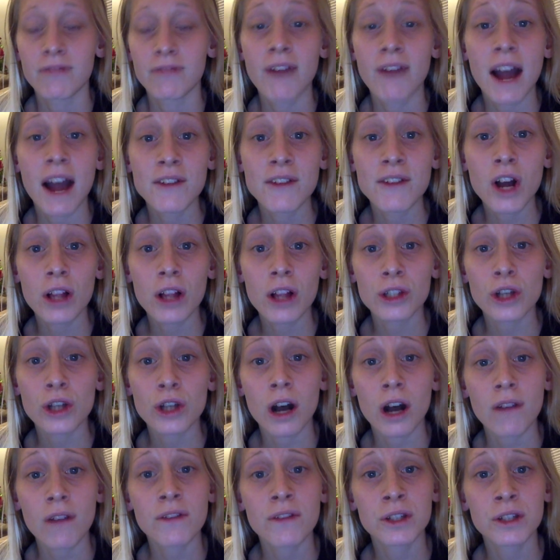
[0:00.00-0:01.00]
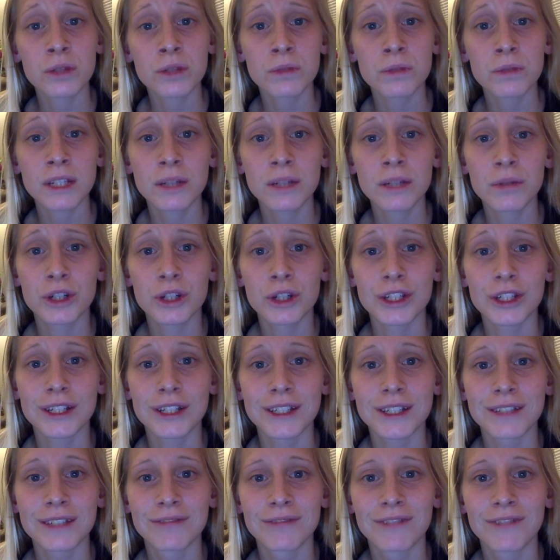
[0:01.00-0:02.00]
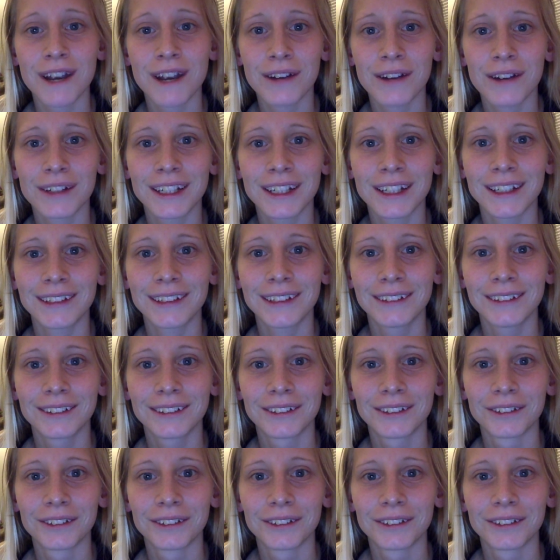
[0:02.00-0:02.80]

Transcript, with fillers: $5 off this week, which is very